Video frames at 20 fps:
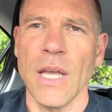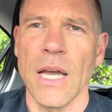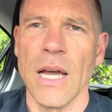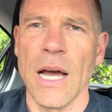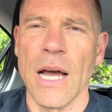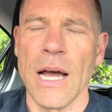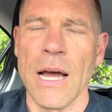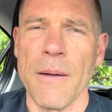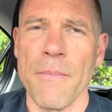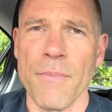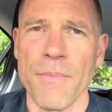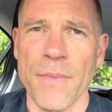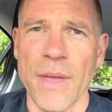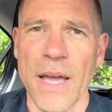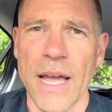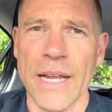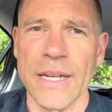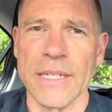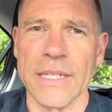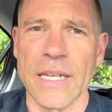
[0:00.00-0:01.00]

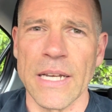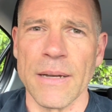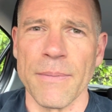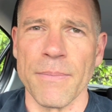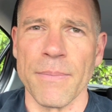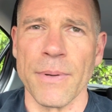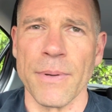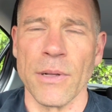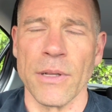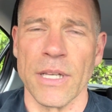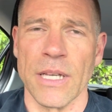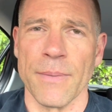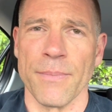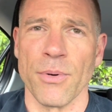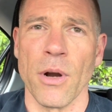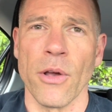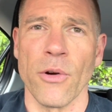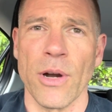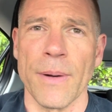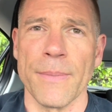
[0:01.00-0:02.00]
and building a
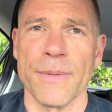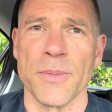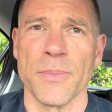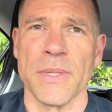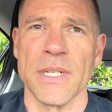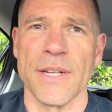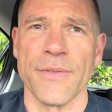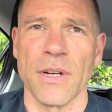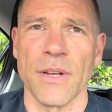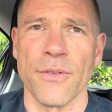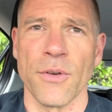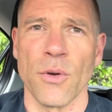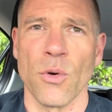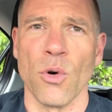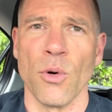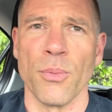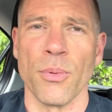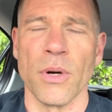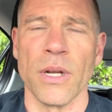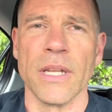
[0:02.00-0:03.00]
program specifically for
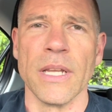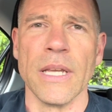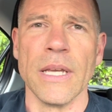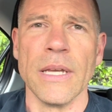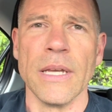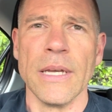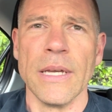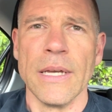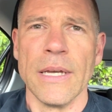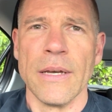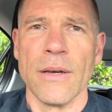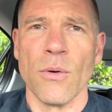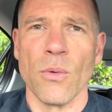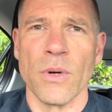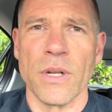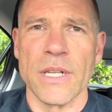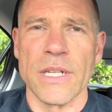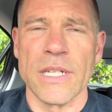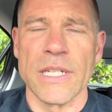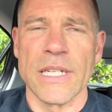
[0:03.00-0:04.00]
corporate
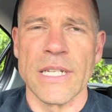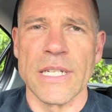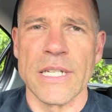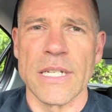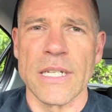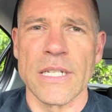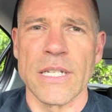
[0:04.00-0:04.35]
audiences.